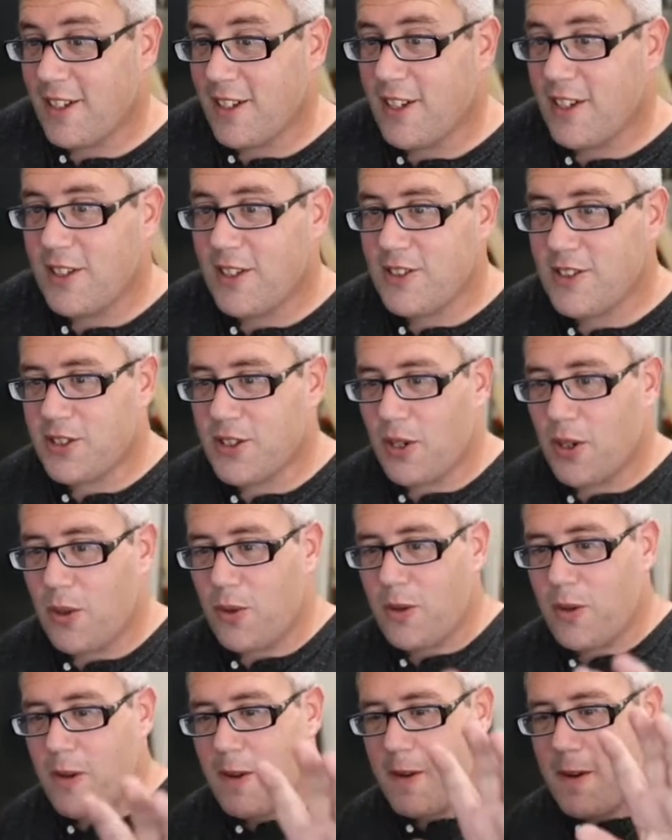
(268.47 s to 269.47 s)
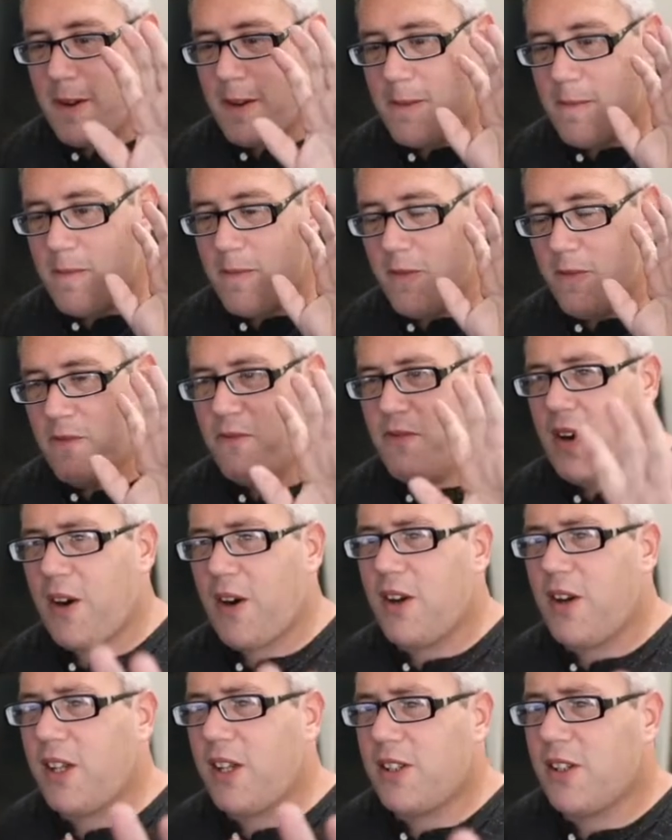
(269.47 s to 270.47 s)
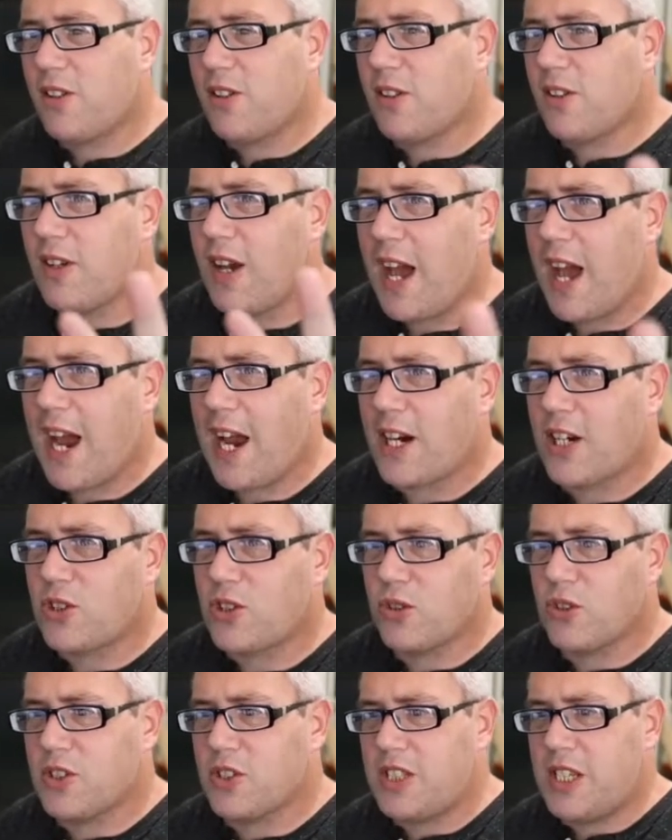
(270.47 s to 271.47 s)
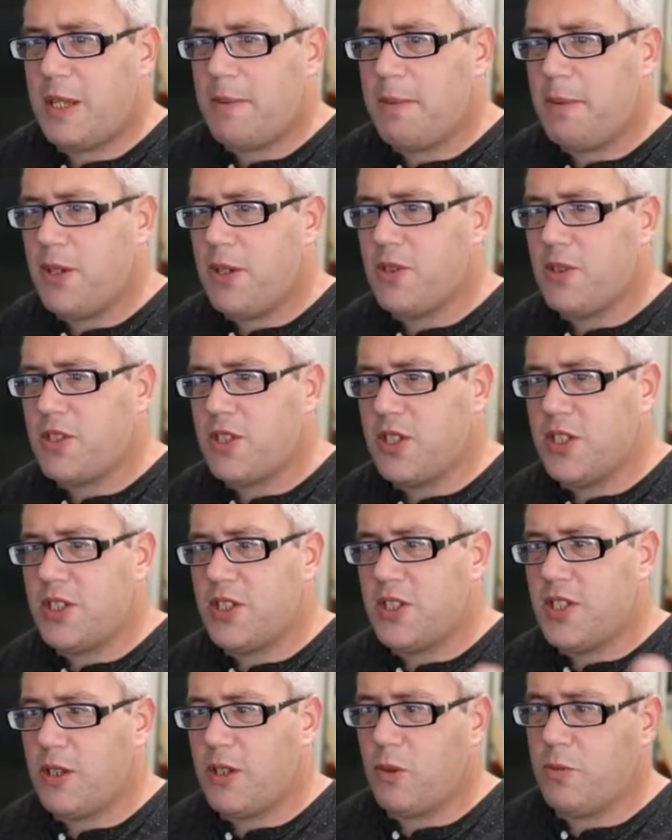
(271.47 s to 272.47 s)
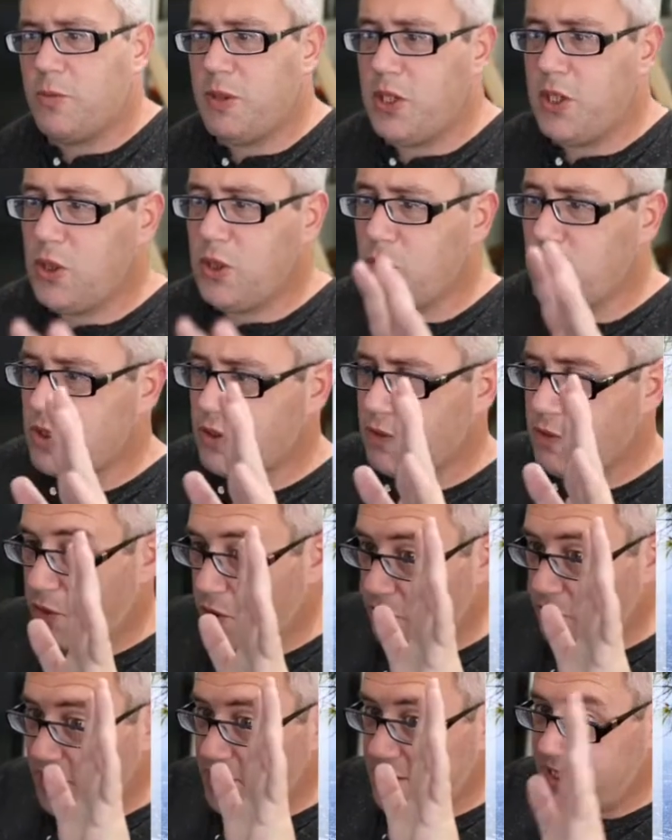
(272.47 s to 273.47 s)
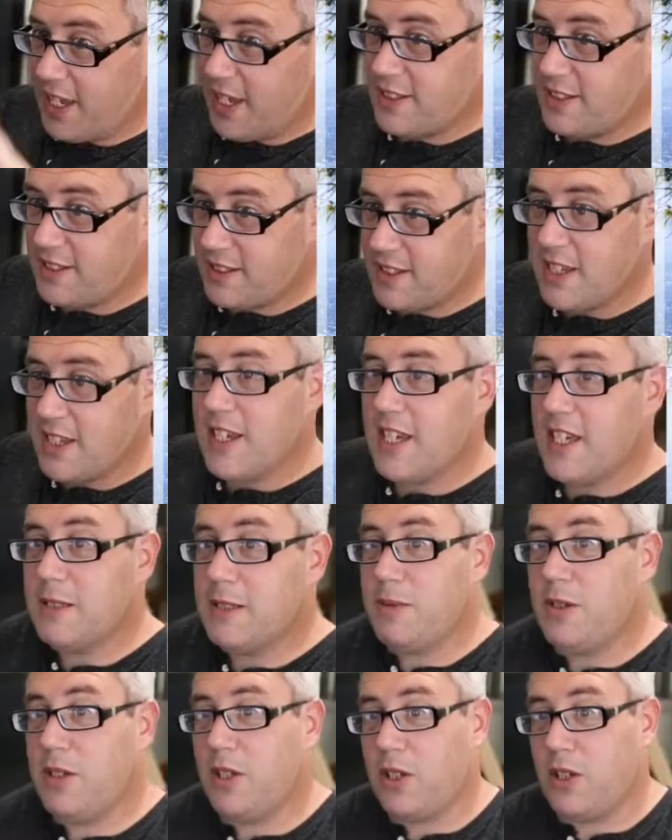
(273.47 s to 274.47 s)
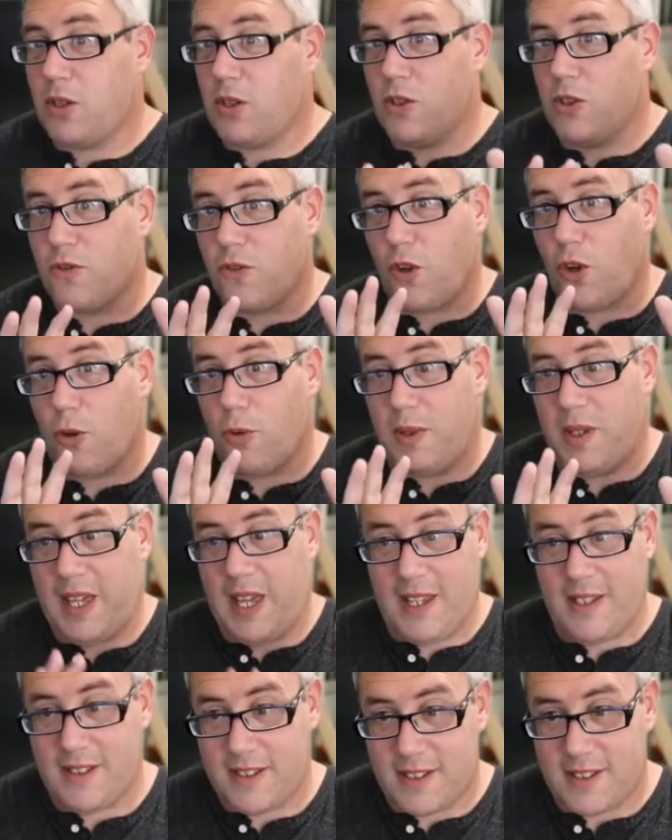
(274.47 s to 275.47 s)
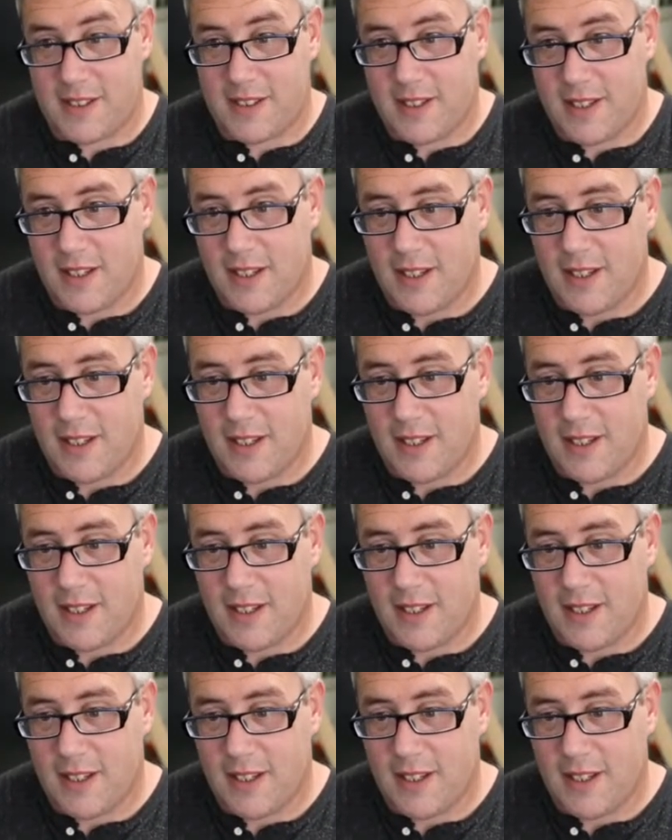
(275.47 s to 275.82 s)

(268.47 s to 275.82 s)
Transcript: So very little actual C P U usage that would be used for this test is being used for O B S.